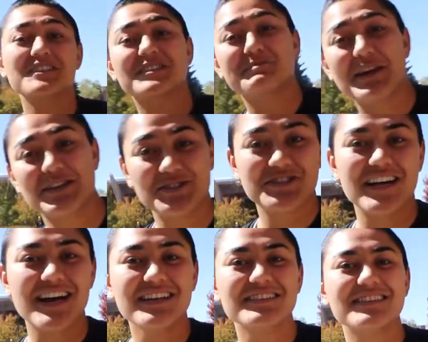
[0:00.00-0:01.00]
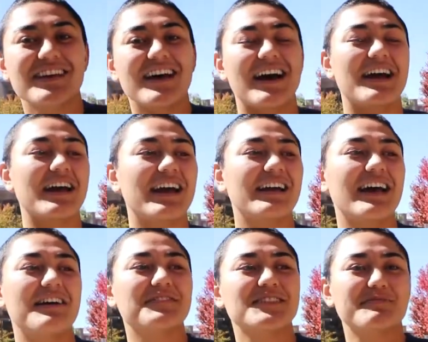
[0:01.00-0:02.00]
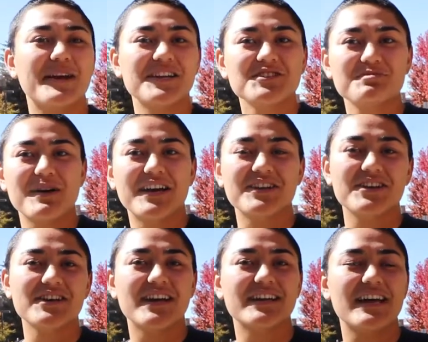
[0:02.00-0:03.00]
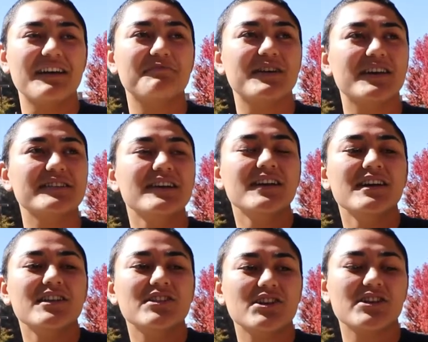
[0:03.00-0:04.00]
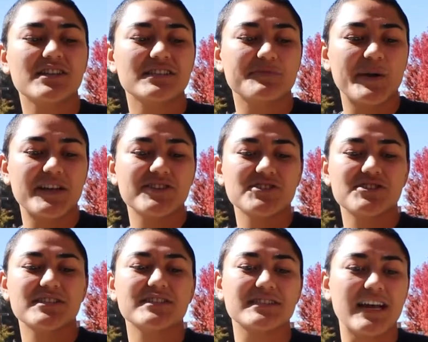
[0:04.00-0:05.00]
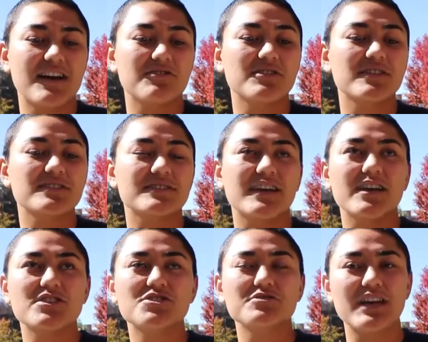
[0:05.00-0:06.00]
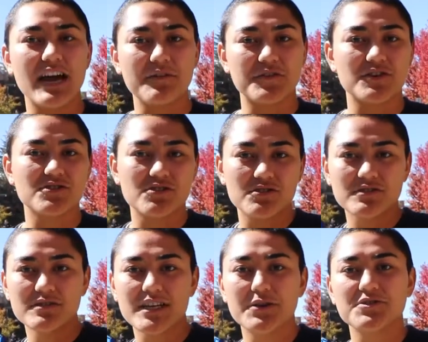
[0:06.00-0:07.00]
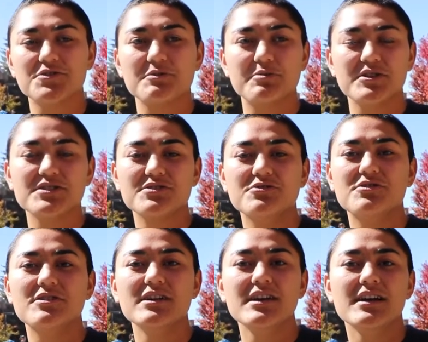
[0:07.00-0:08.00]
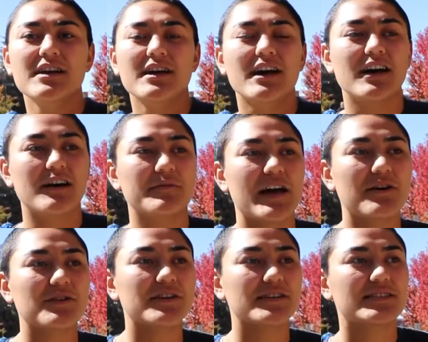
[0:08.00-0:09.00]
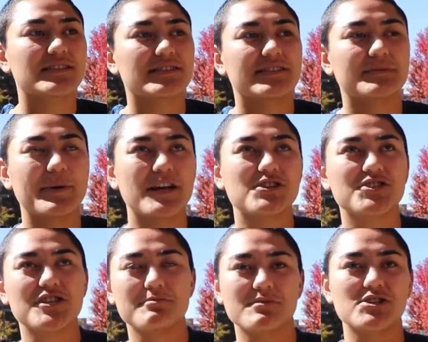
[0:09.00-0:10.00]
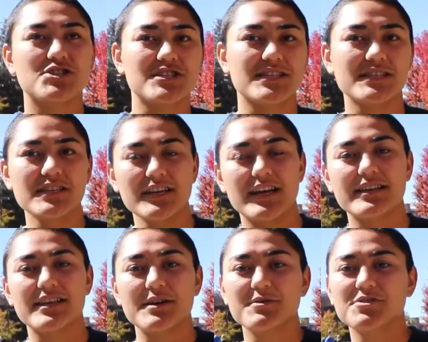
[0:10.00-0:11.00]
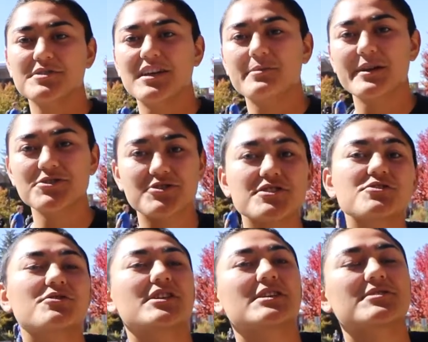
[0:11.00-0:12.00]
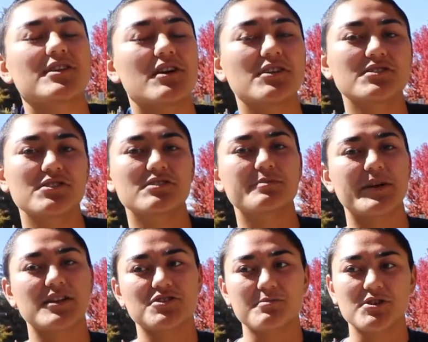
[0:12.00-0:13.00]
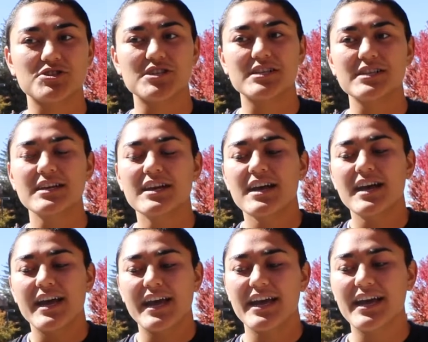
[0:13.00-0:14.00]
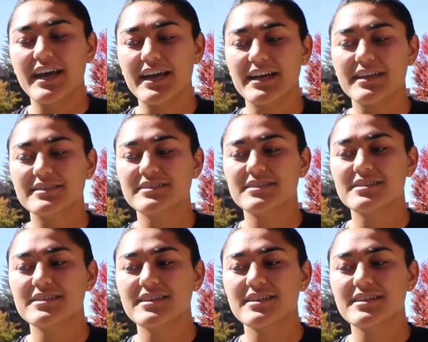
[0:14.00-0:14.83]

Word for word: to Spanish class. I have a Spanish minor and I've been learning Spanish since I was like two and a half years old. I went to a preschool um, that was Spanish immersion. And then I went to an elementary school that was also Spanish immersion. And